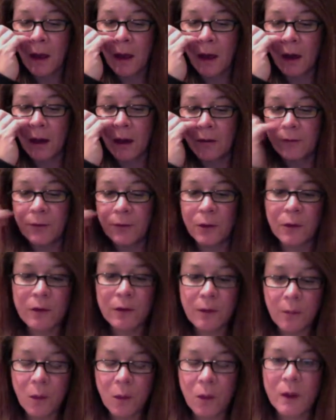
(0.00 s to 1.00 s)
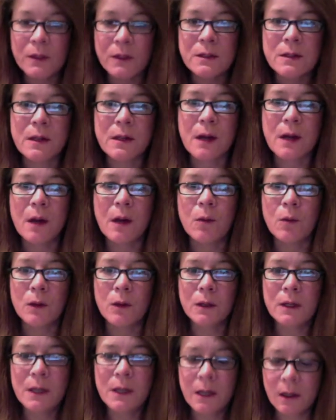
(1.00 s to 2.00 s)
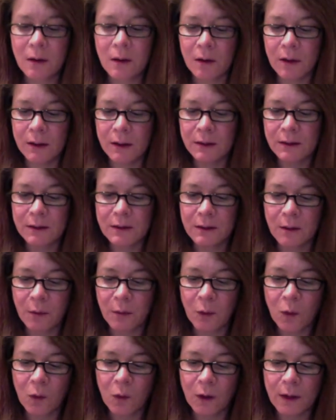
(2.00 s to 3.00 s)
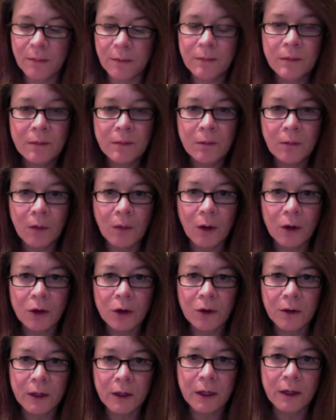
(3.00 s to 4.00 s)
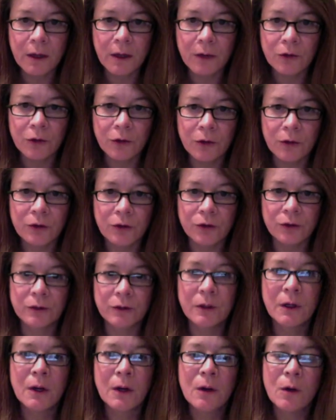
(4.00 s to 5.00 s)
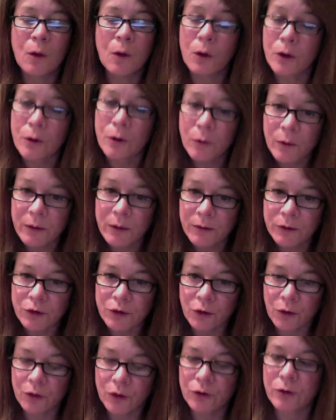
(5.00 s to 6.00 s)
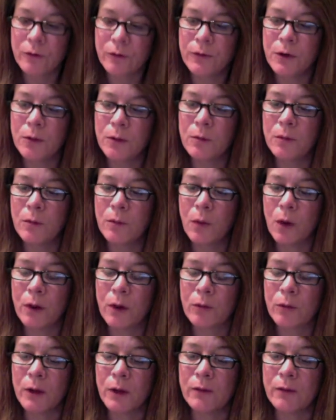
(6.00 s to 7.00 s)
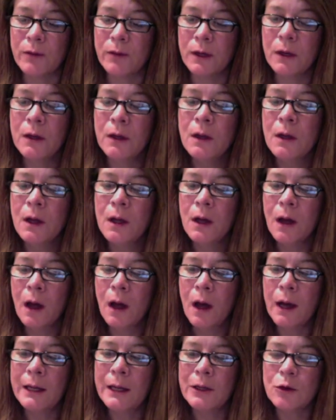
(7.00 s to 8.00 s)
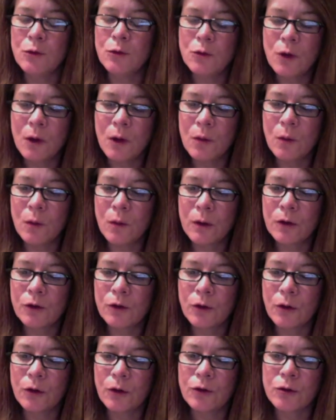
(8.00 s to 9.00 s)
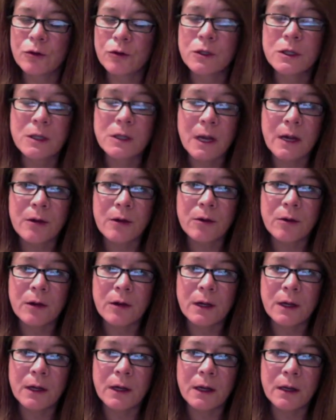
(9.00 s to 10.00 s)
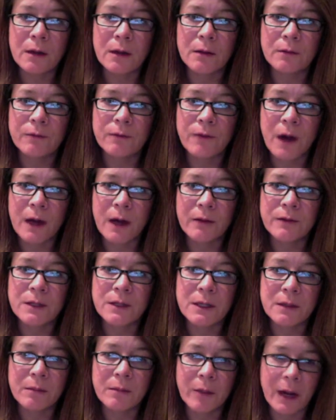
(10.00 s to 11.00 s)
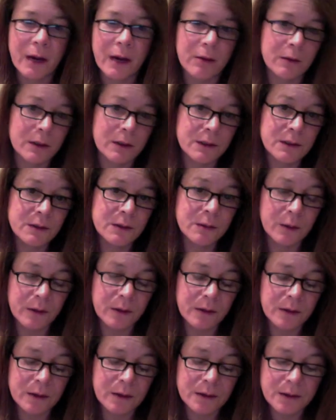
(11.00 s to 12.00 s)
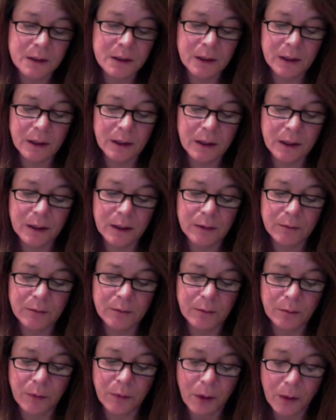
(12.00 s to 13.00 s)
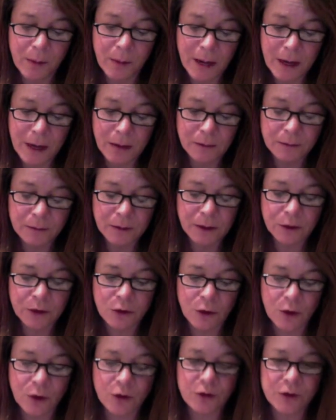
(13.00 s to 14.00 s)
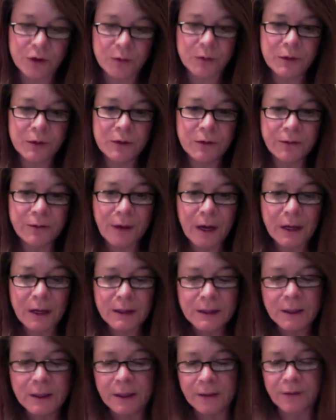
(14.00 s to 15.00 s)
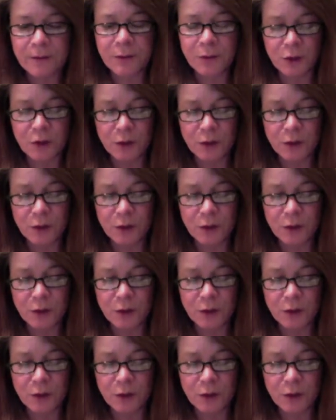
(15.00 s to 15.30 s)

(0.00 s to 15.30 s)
A few of the points that I wanted to hit on is, number one, mark your Ego charger or your Riva charger if you bought a Riva. You don't want to charge your standard 510 batteries with this. It can burn them out. It charges them too fast. It gives them too